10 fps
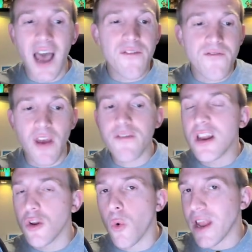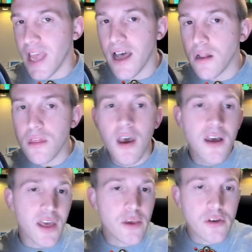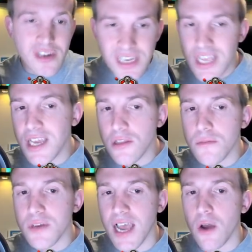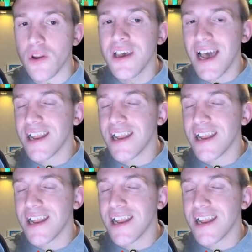and very low in health that you can take them down